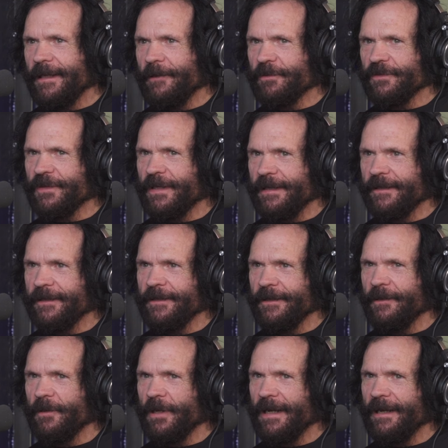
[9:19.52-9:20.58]
It was like
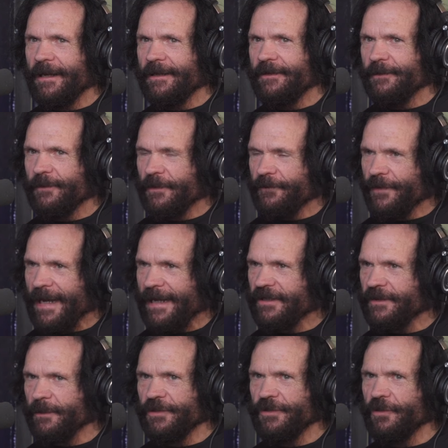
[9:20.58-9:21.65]
the
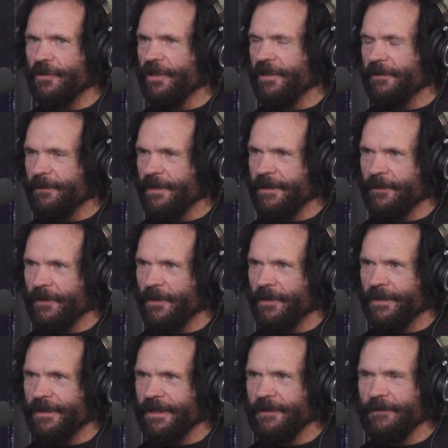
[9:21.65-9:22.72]
vast majority of people,
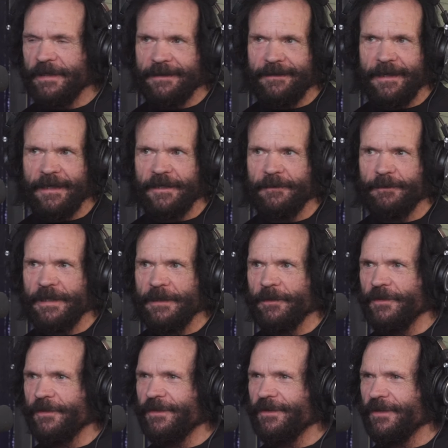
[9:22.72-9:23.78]
even Italian
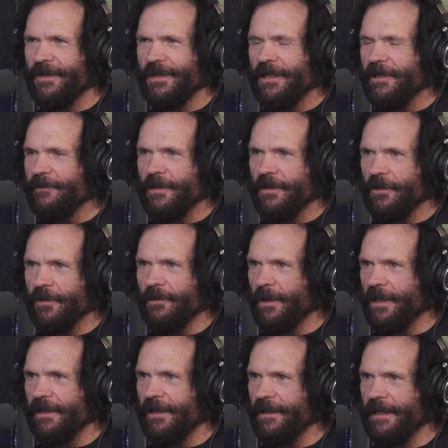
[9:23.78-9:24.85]
people, didn't even know who
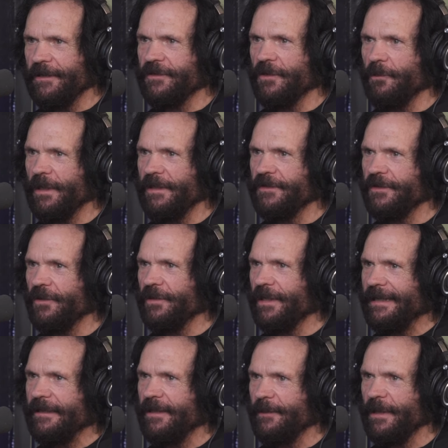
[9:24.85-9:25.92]
Mario Lanza was. So,
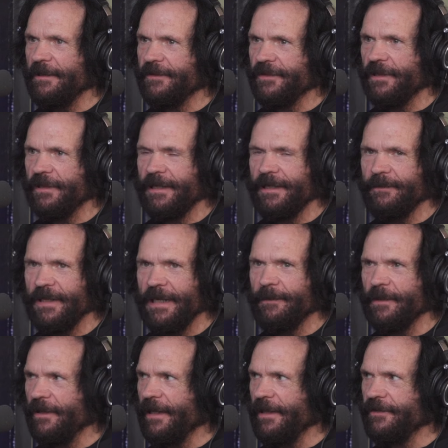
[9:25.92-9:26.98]
like, you mentioned the name
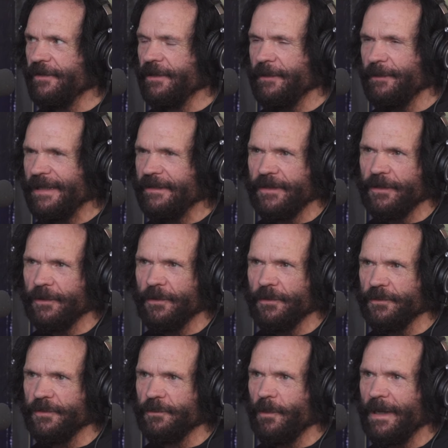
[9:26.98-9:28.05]
Damon Lanza, they basically go,
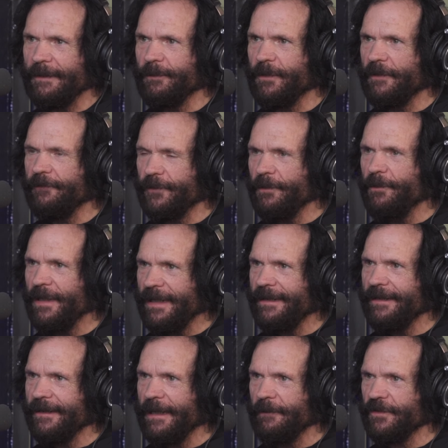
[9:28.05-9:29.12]
who's what? But for
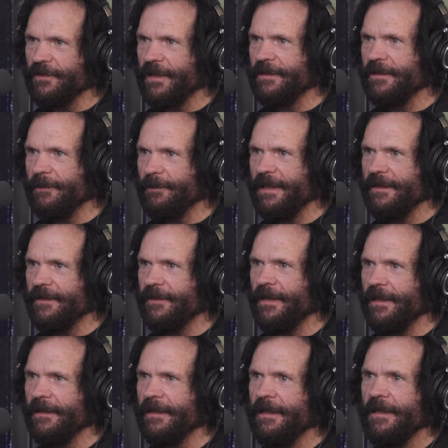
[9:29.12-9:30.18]
me, that was like the big
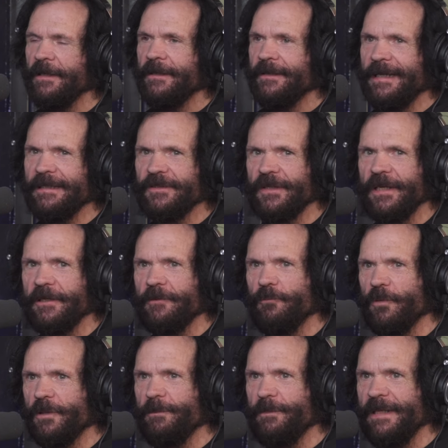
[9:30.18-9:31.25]
thing. That's like
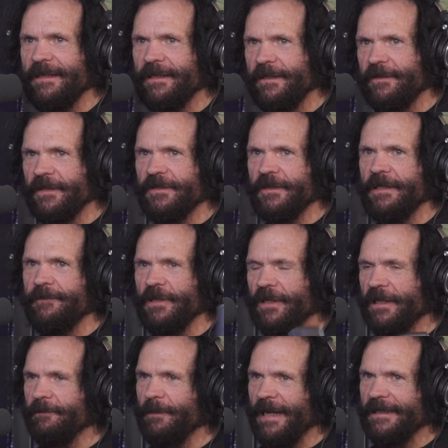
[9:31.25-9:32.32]
if you
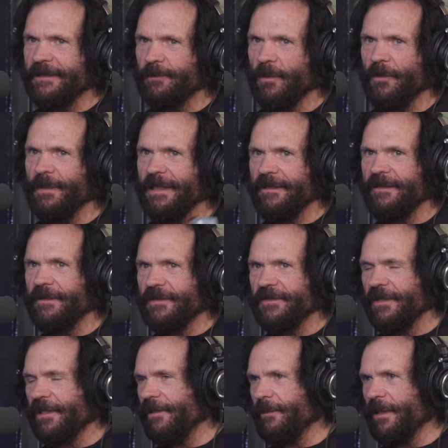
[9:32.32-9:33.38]
like basketball, meeting the
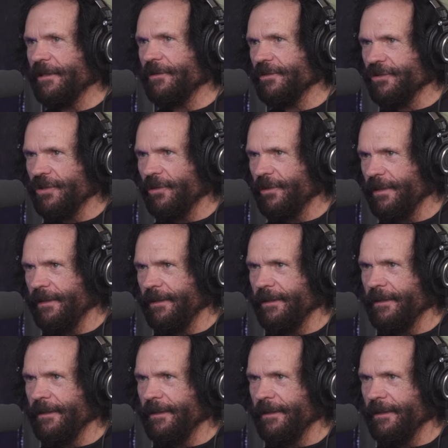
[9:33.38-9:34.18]
son of Michael Jordan.